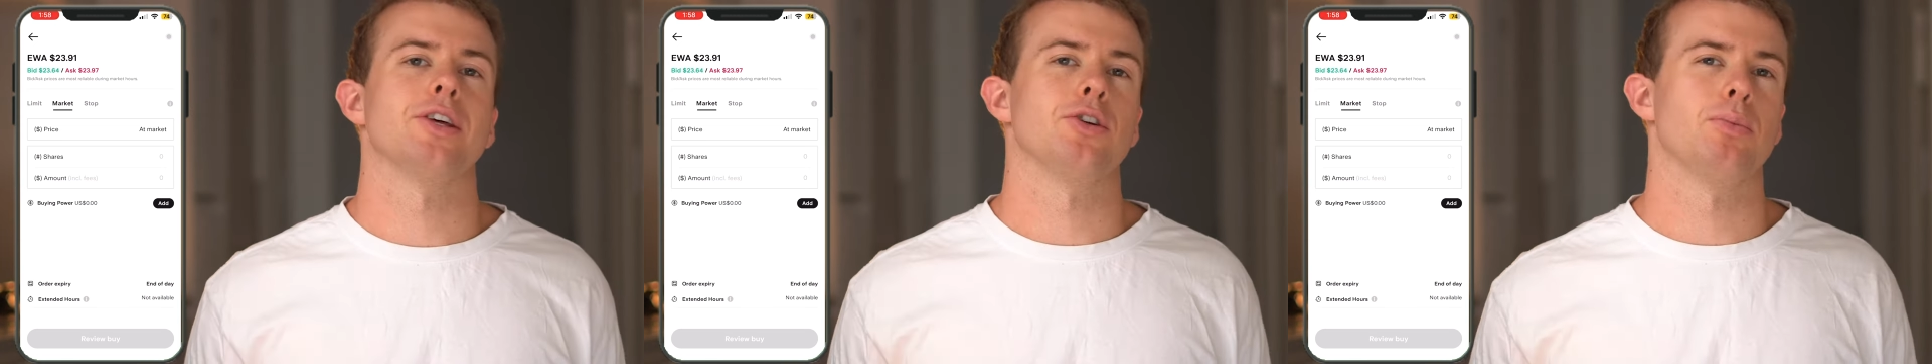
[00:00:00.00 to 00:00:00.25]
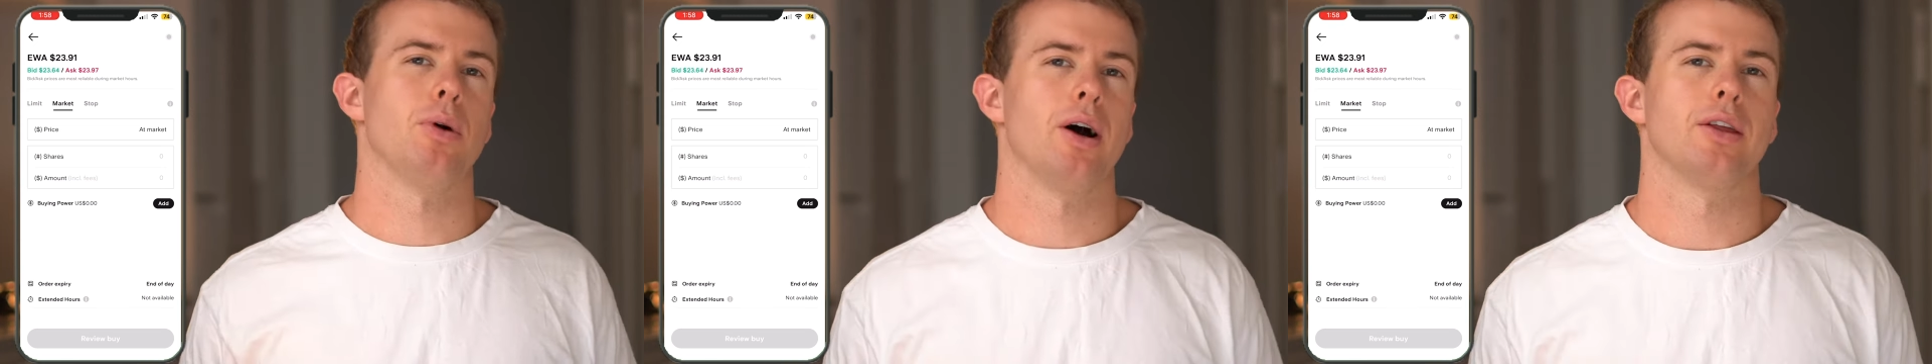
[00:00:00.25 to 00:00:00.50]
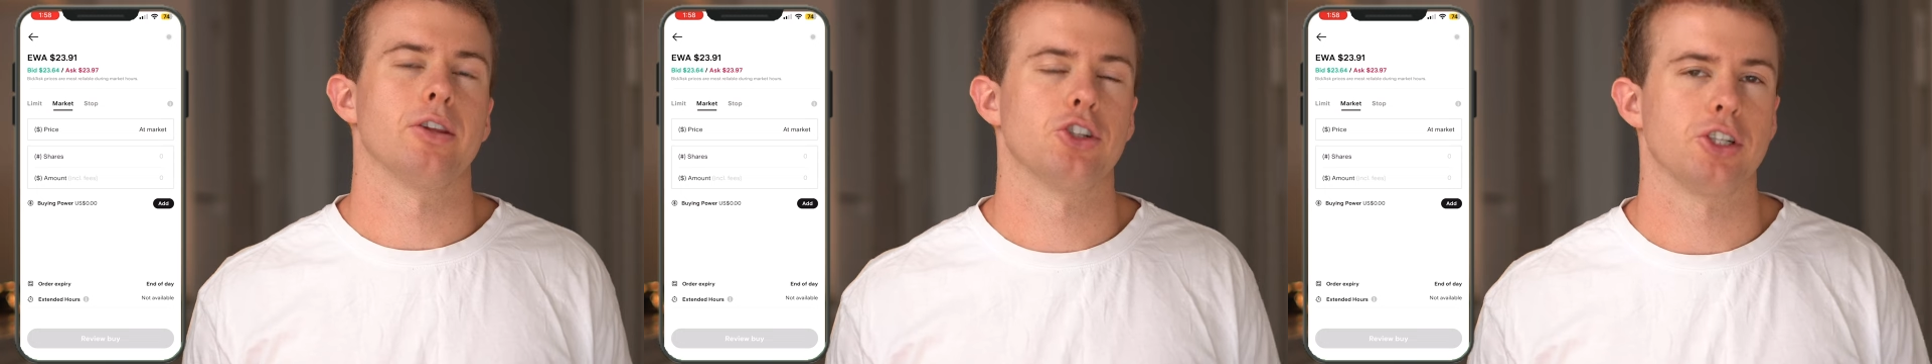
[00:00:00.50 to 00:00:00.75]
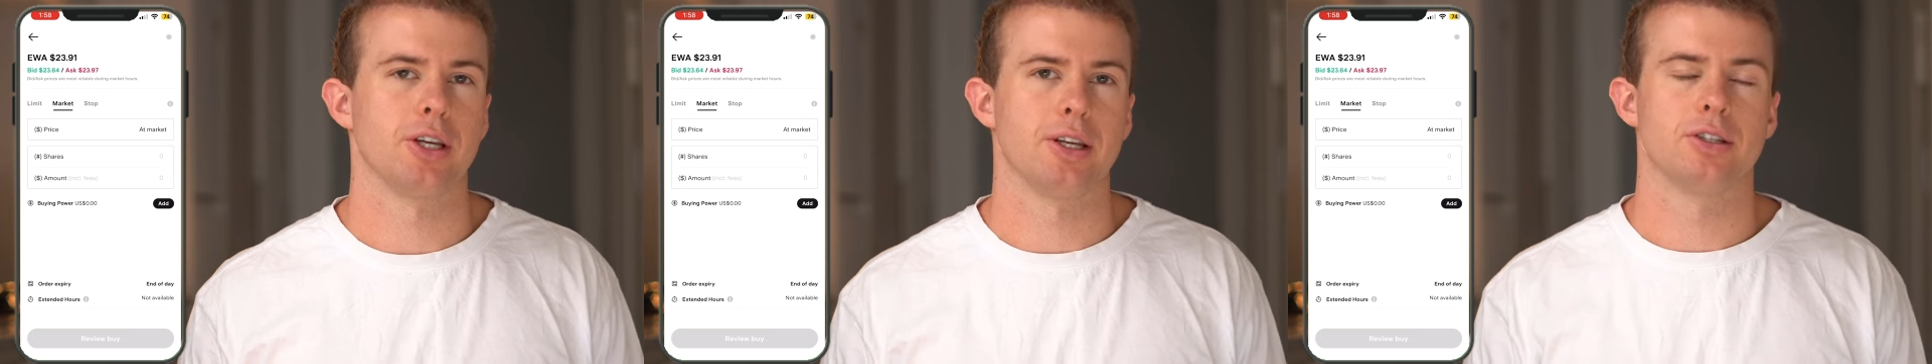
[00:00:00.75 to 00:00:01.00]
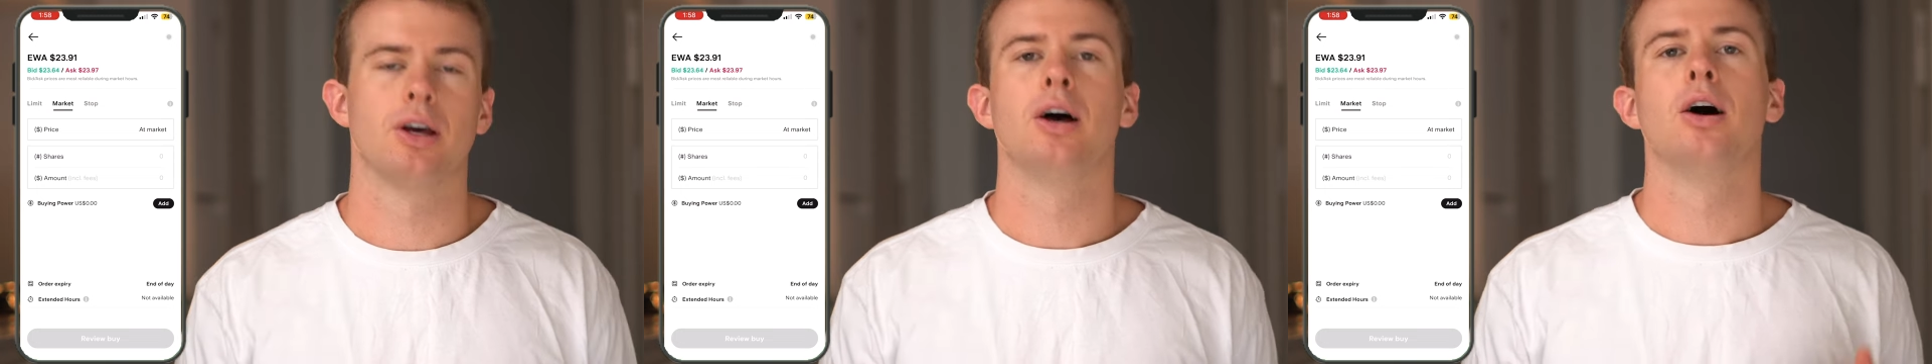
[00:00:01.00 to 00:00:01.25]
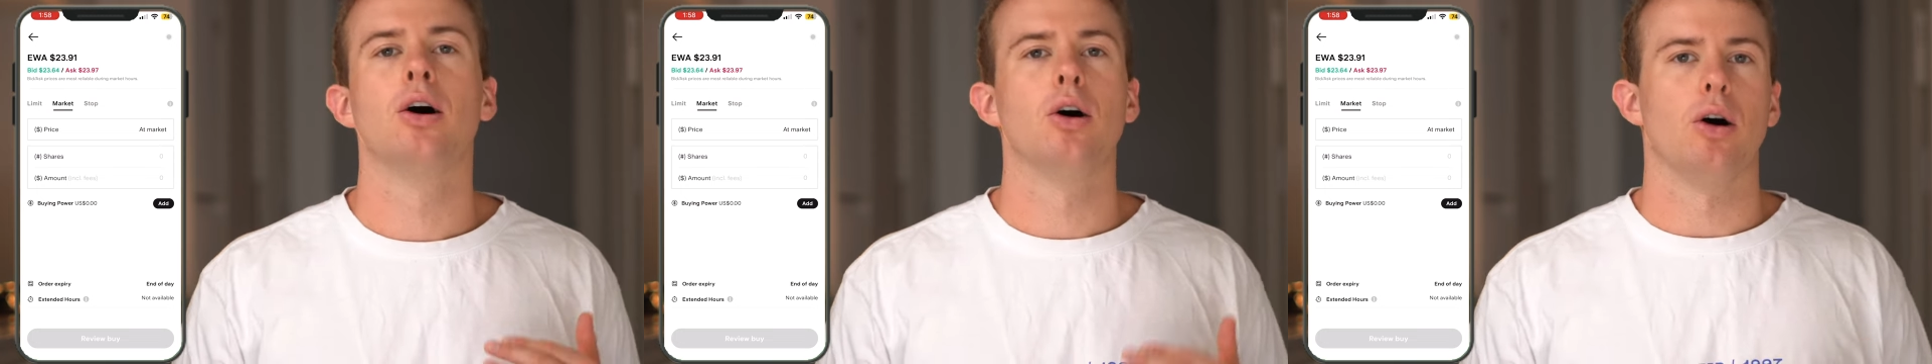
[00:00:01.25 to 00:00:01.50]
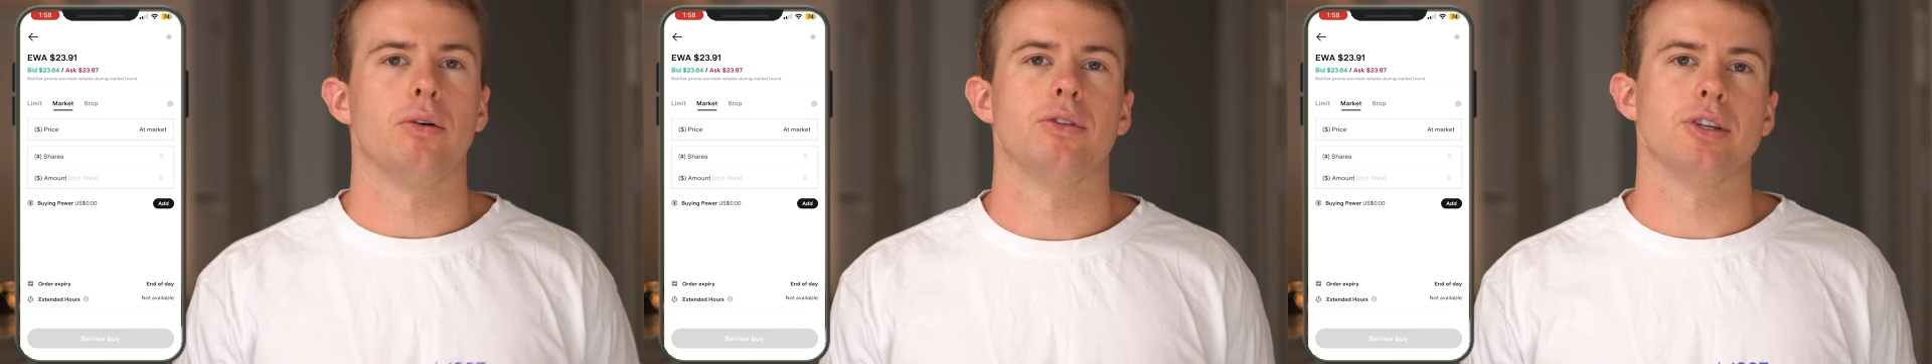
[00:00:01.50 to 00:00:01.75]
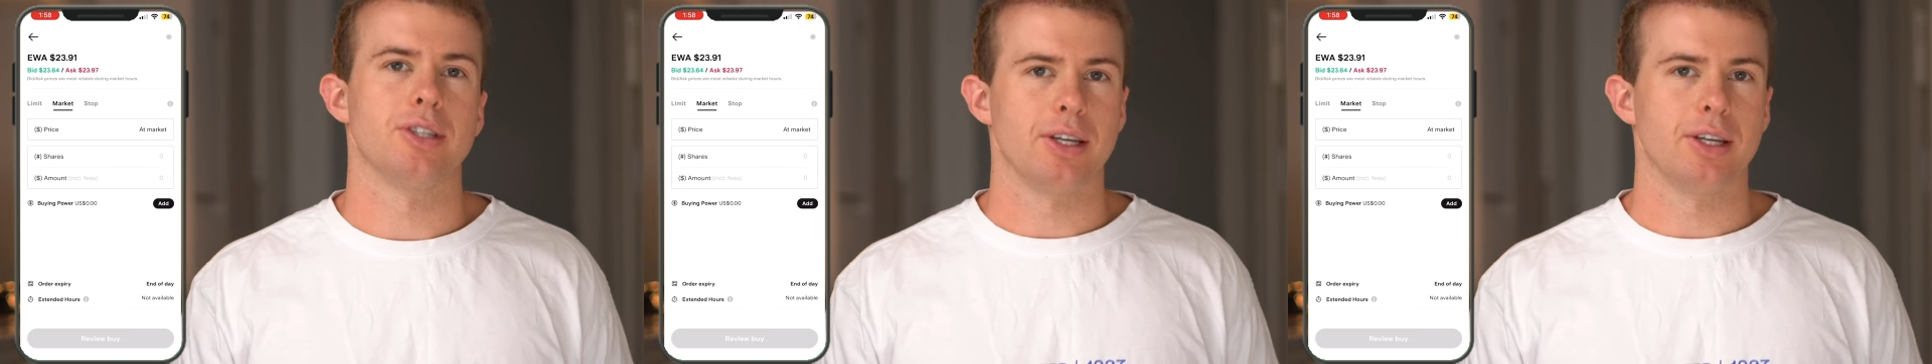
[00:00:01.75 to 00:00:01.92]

that you're buying the shares of this